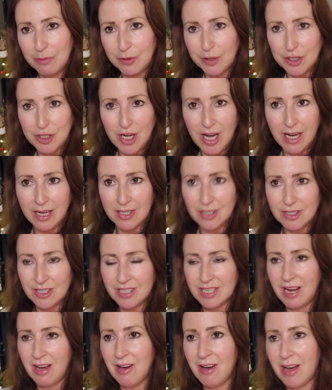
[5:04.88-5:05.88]
for change,
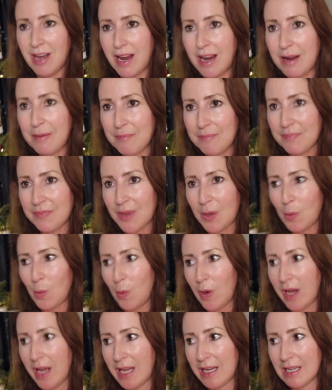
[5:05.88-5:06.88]
time
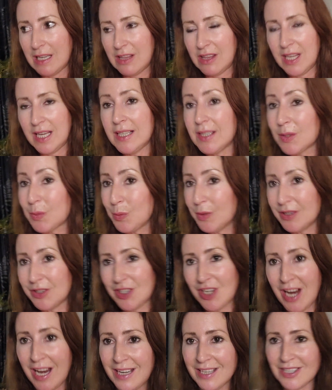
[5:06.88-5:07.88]
when things will
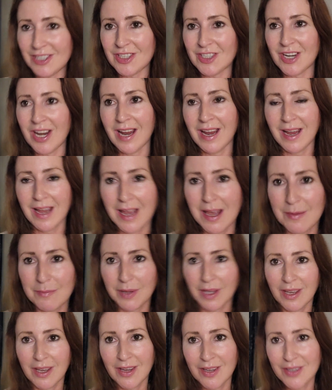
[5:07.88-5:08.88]
change,
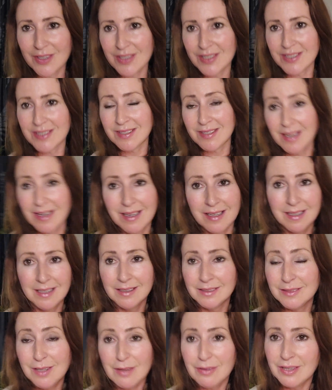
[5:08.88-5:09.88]
because
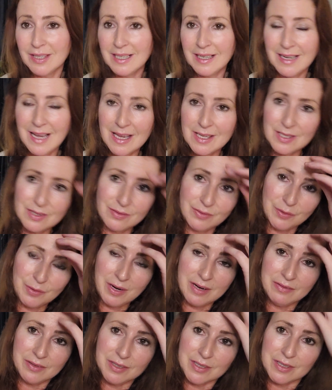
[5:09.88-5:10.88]
nothing lasts
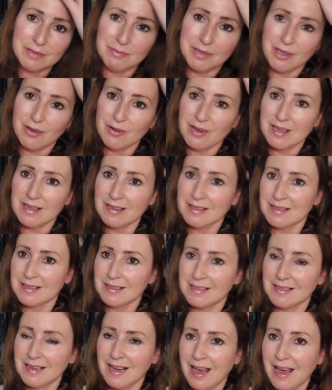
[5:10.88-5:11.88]
forever, to be
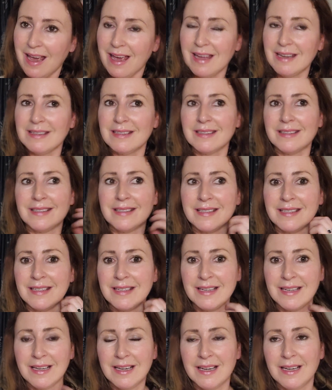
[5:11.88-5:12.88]
honest. And
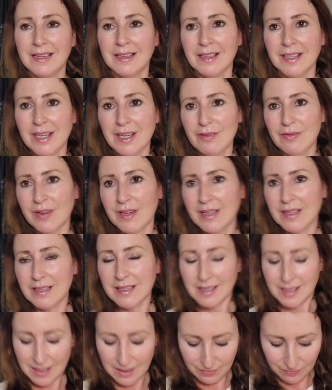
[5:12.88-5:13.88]

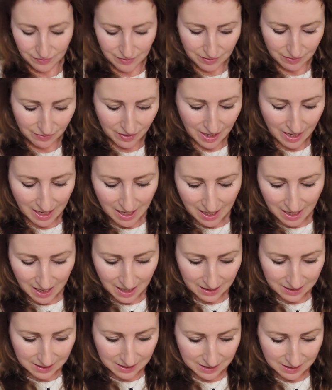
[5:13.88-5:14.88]
even if you've
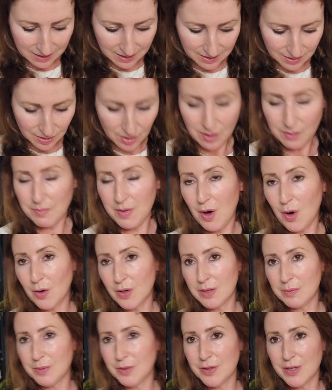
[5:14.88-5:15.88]
had some
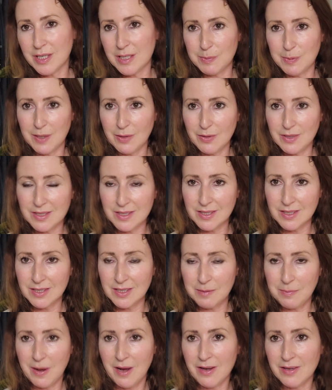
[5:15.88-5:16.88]
horrible experiences in
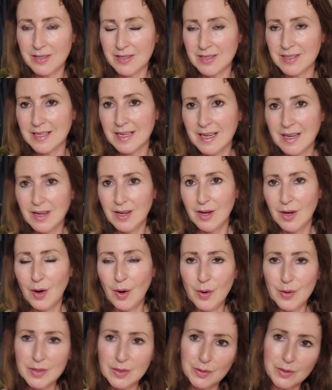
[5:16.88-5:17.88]
the past,
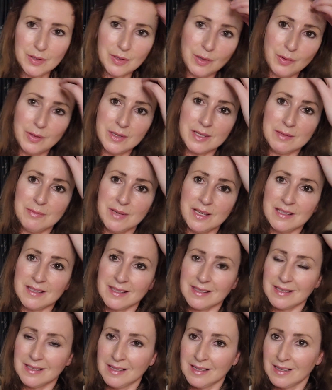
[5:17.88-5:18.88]
also during
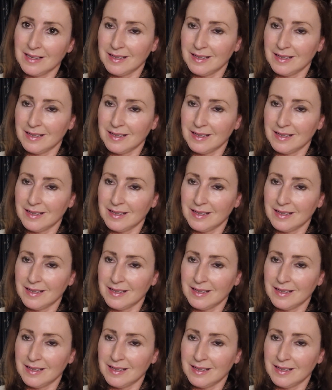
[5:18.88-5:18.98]
Christmas,